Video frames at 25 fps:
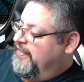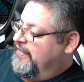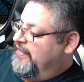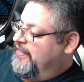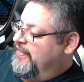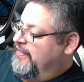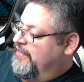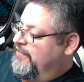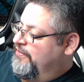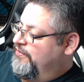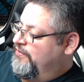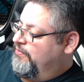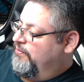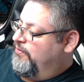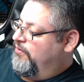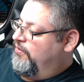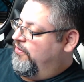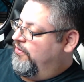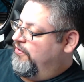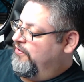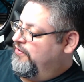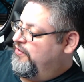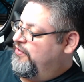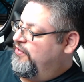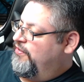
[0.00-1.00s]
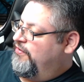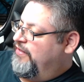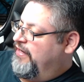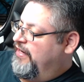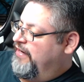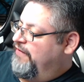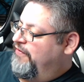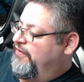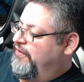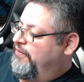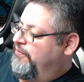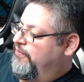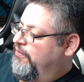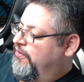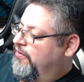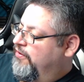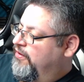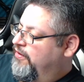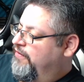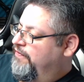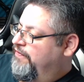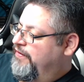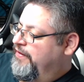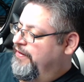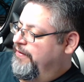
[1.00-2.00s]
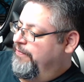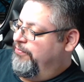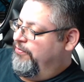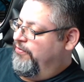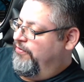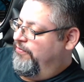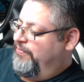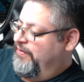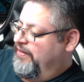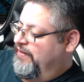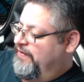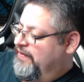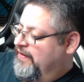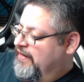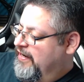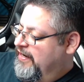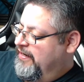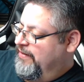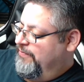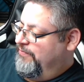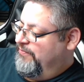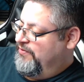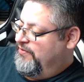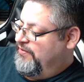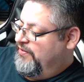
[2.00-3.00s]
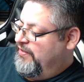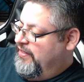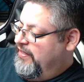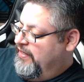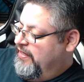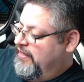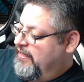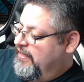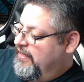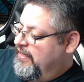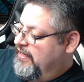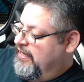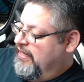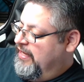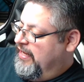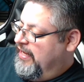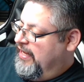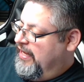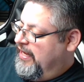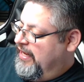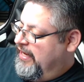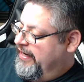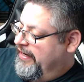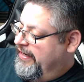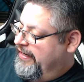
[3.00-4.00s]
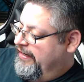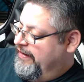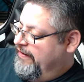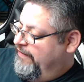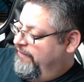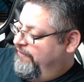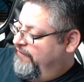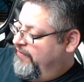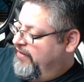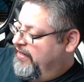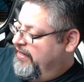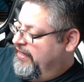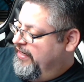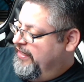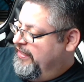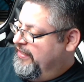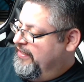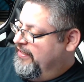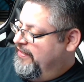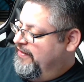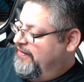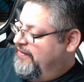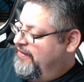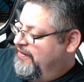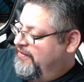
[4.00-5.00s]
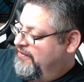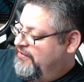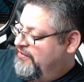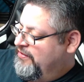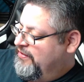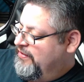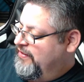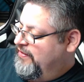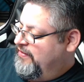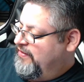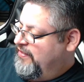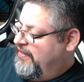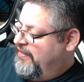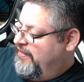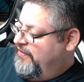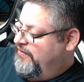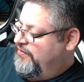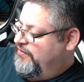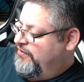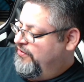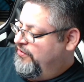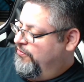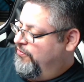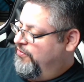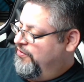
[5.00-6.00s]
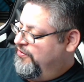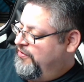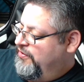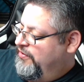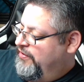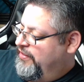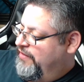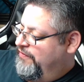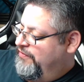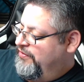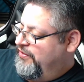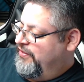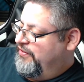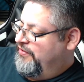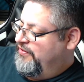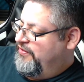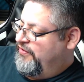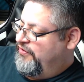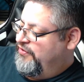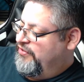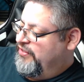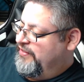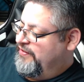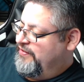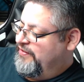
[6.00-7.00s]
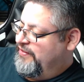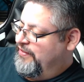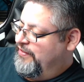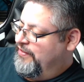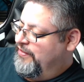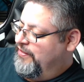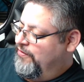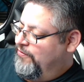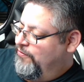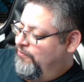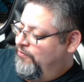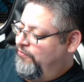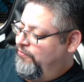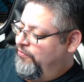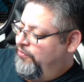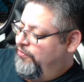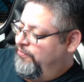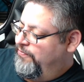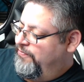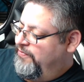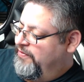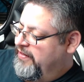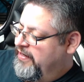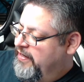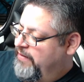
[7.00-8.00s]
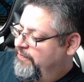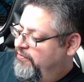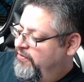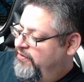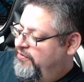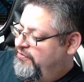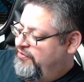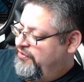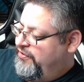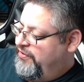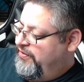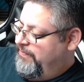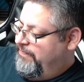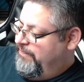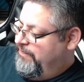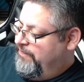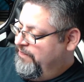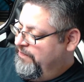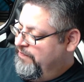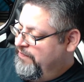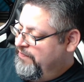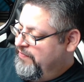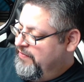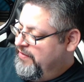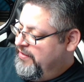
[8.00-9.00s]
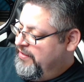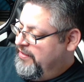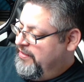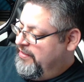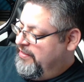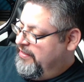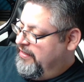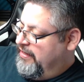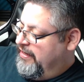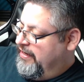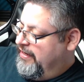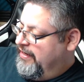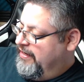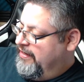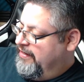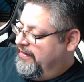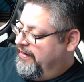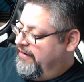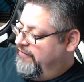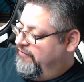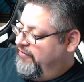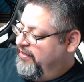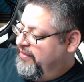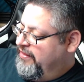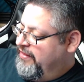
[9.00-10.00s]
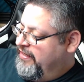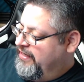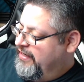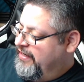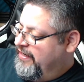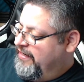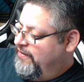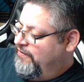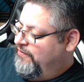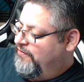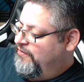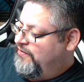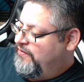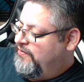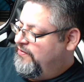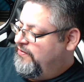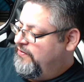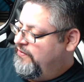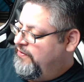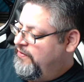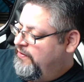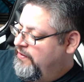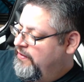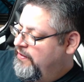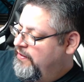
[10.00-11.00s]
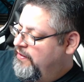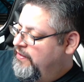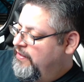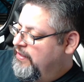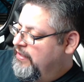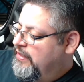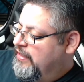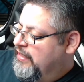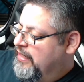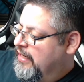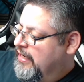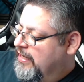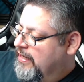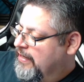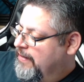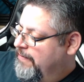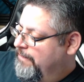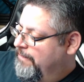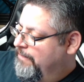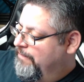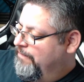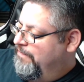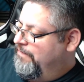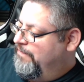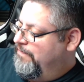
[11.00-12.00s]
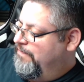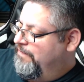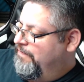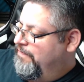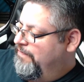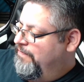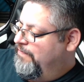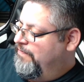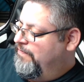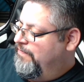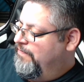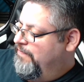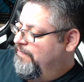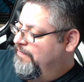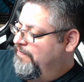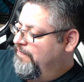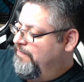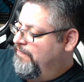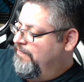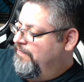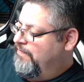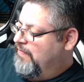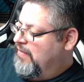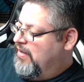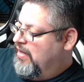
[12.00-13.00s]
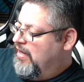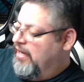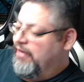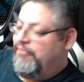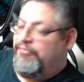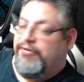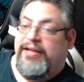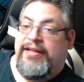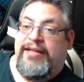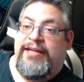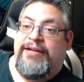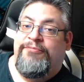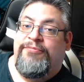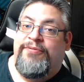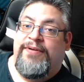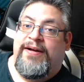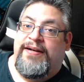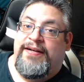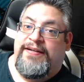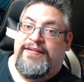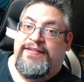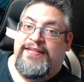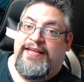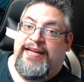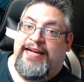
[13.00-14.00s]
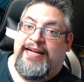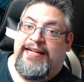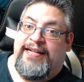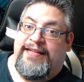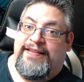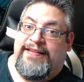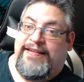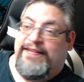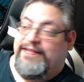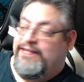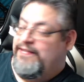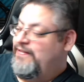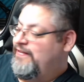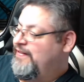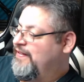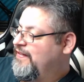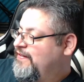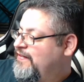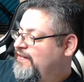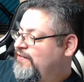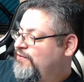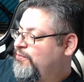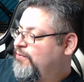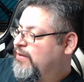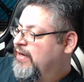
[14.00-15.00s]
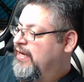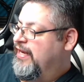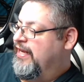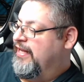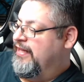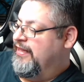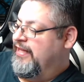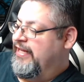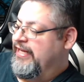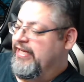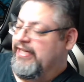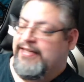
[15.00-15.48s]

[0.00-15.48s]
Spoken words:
This will also give you all of the appropriate times. I find this tends to also gives you the suggested room temperature and everything else. I really want to say that this is why I like